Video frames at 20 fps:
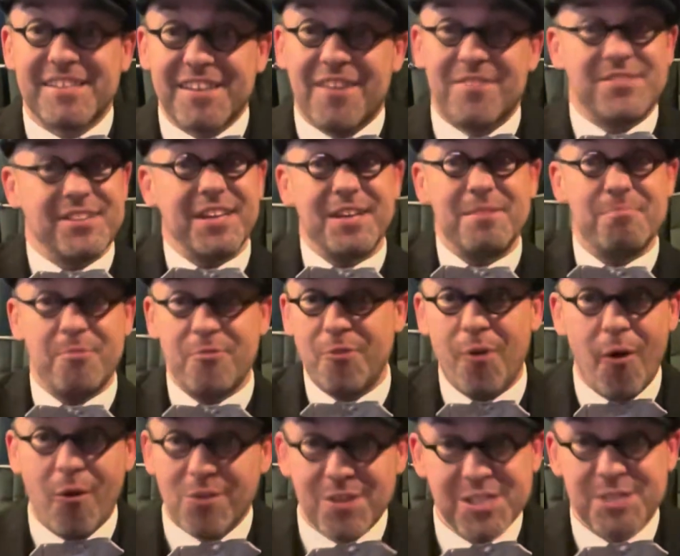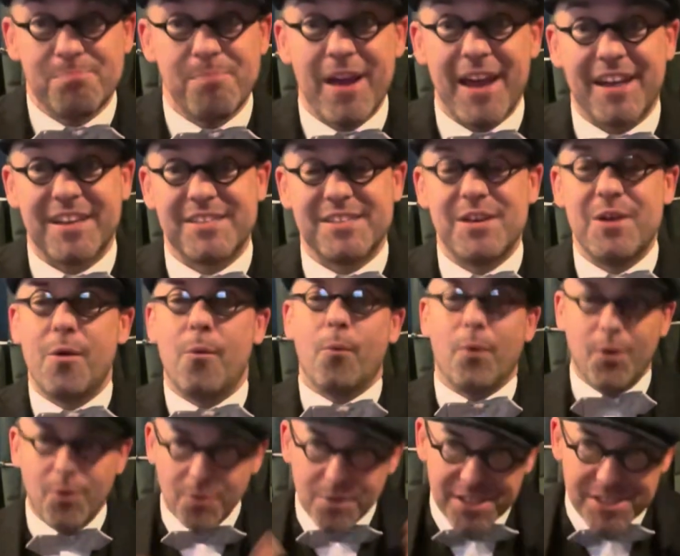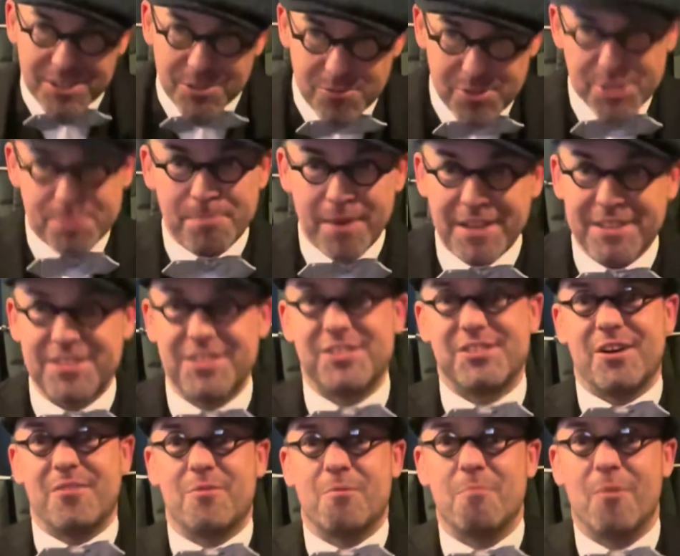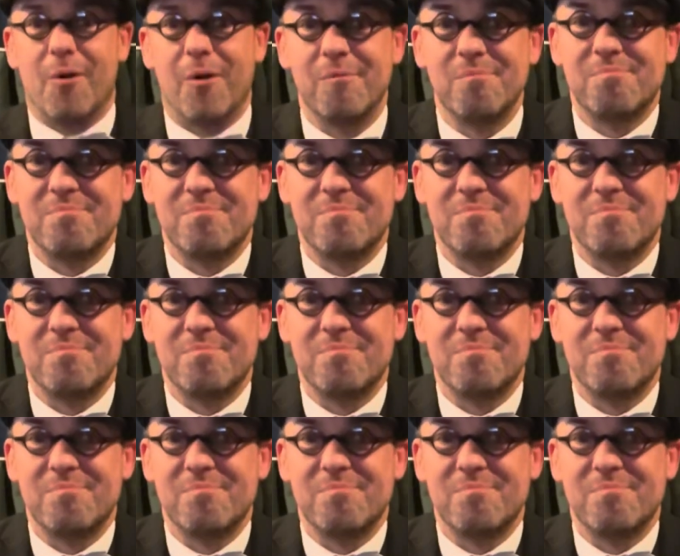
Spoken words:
I've said it before, respect. We all need to respect each other more.